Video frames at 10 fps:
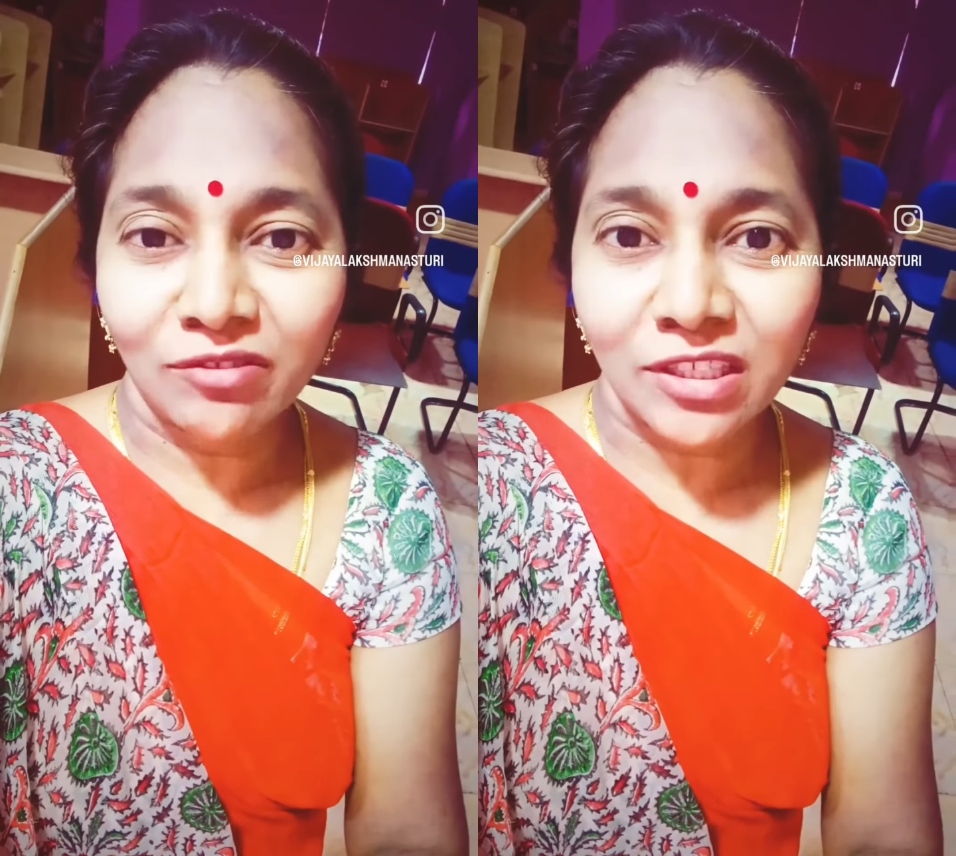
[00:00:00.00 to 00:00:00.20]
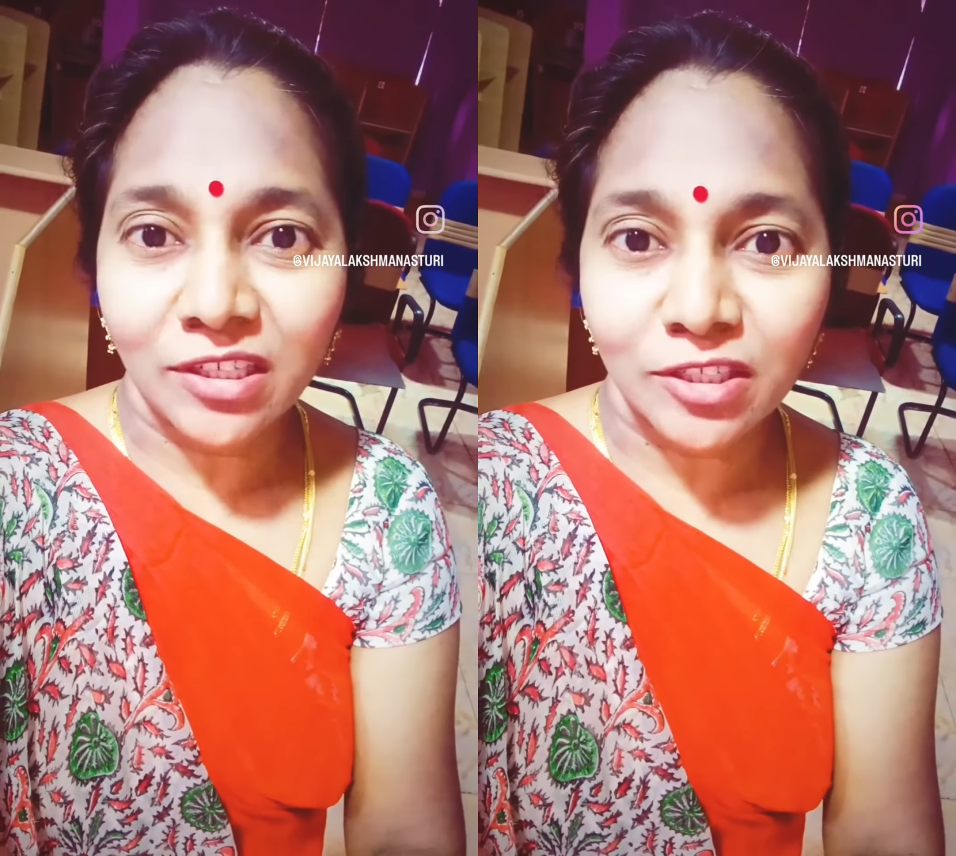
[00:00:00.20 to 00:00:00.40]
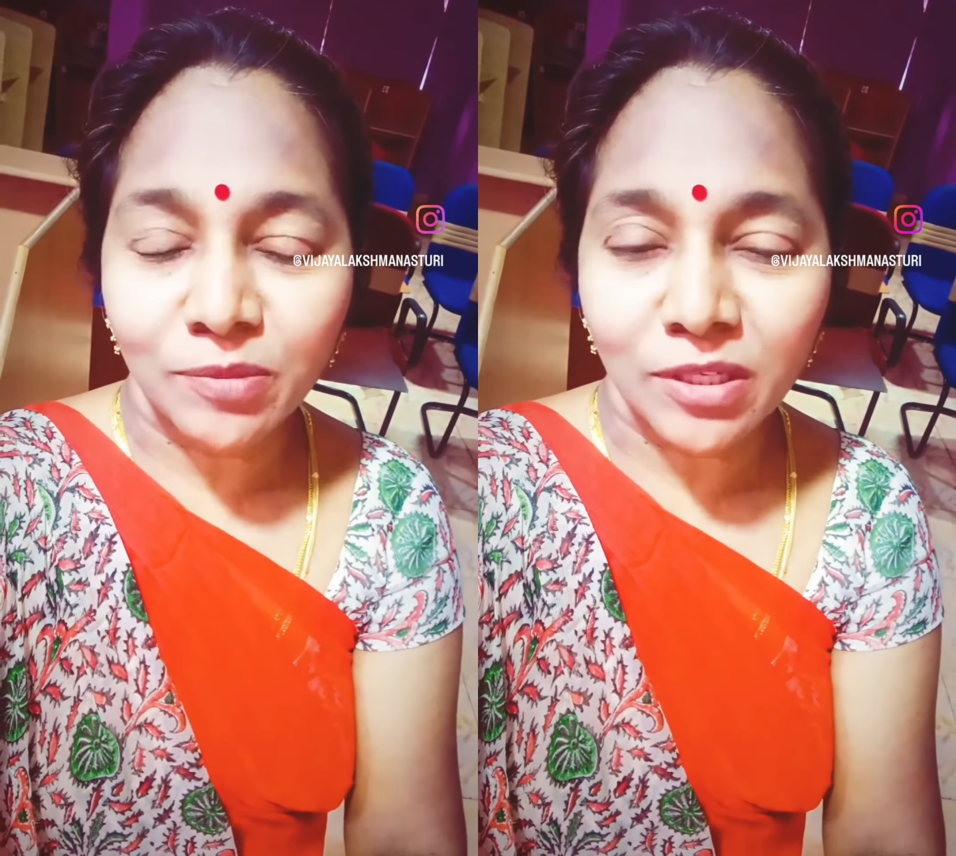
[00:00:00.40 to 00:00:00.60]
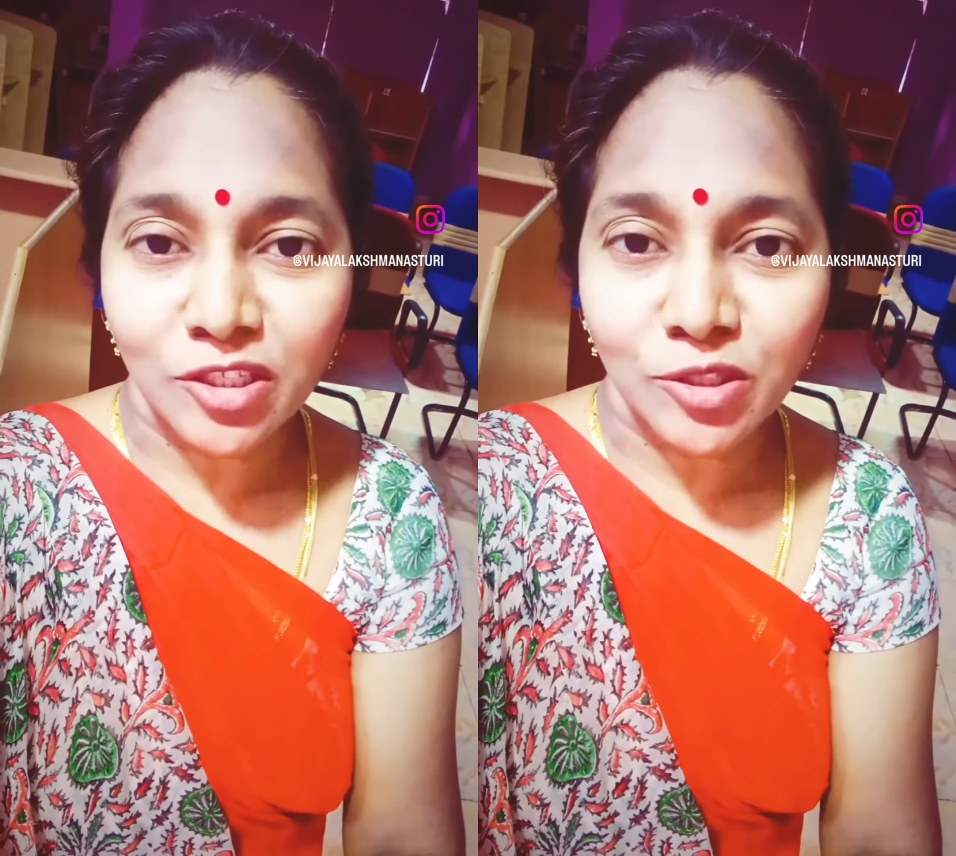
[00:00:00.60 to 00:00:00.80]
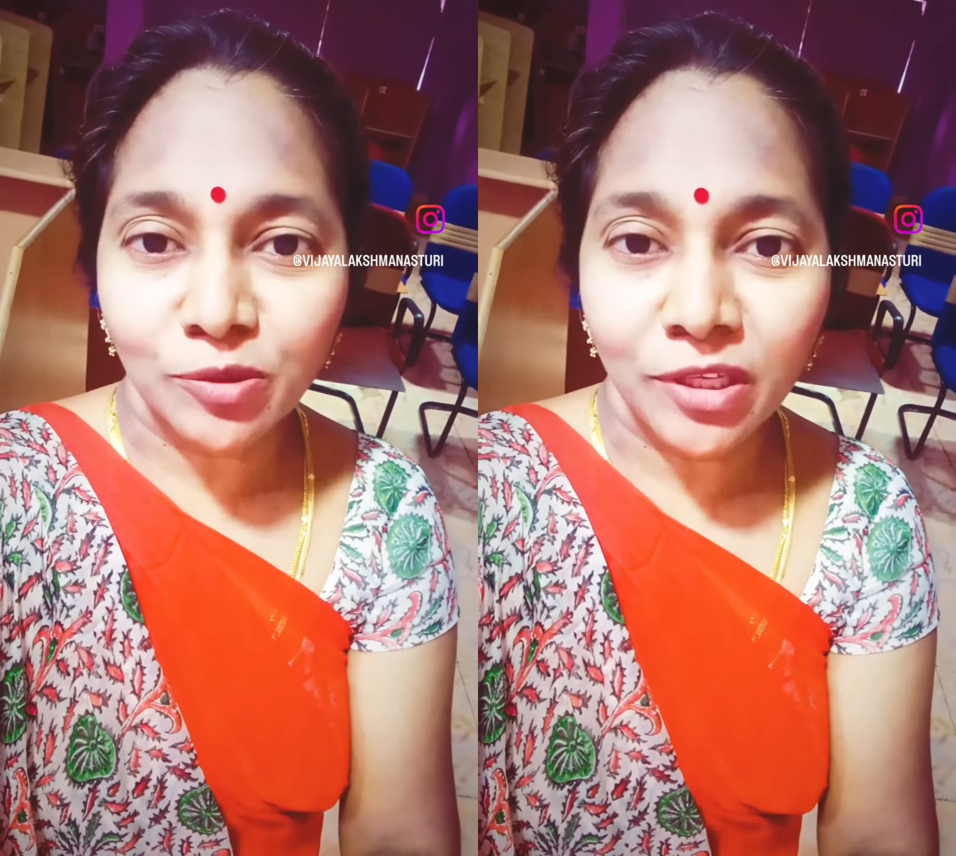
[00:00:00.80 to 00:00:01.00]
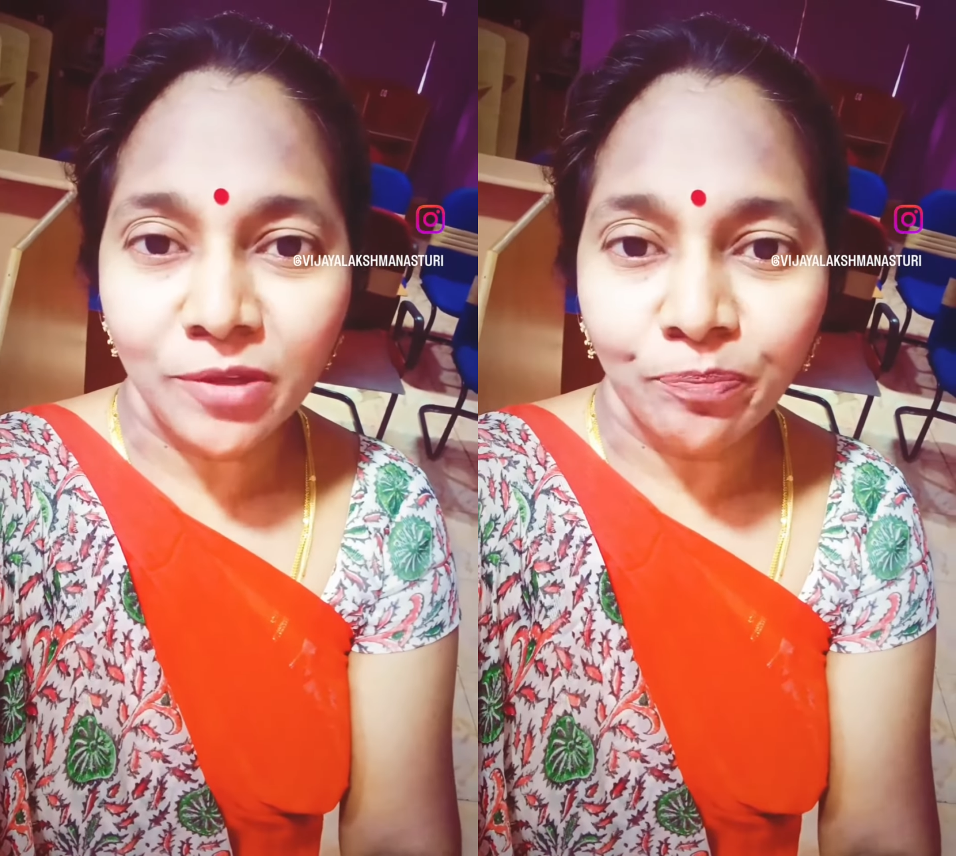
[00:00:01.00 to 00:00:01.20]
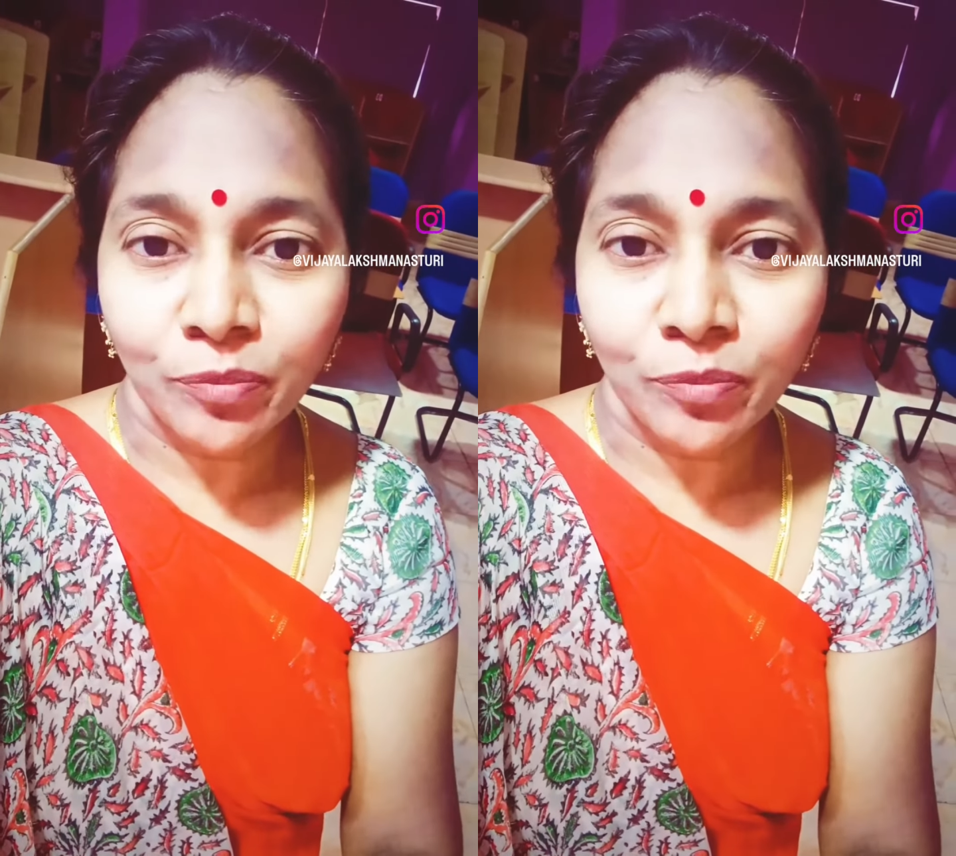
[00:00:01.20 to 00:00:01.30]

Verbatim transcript: Vijayalakshmi Nasturi.